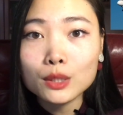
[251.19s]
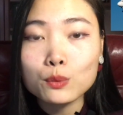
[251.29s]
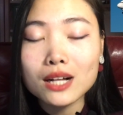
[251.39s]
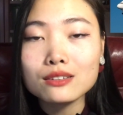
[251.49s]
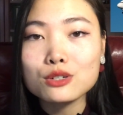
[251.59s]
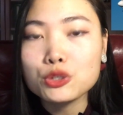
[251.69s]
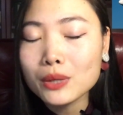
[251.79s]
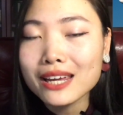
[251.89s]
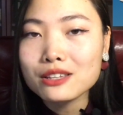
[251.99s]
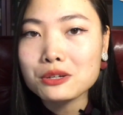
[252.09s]
Well,
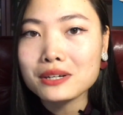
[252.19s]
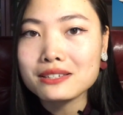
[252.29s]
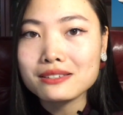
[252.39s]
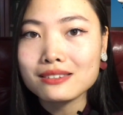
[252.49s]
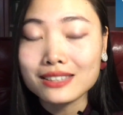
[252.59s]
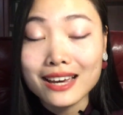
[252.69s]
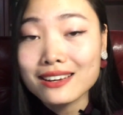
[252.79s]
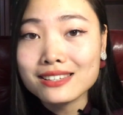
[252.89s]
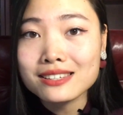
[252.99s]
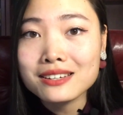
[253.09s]
short answer is
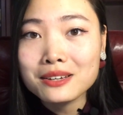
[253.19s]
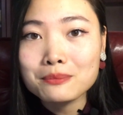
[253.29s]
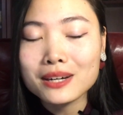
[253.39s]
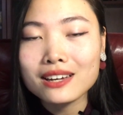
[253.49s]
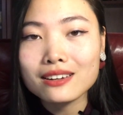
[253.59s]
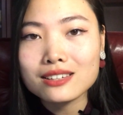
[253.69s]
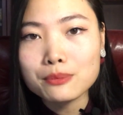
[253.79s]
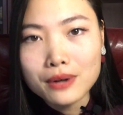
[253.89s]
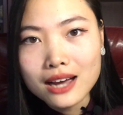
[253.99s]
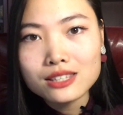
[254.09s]
yes, but is
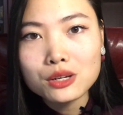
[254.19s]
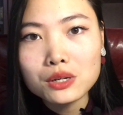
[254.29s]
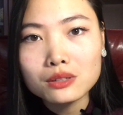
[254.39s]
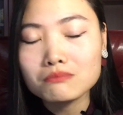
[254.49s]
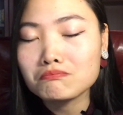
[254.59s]
it practical?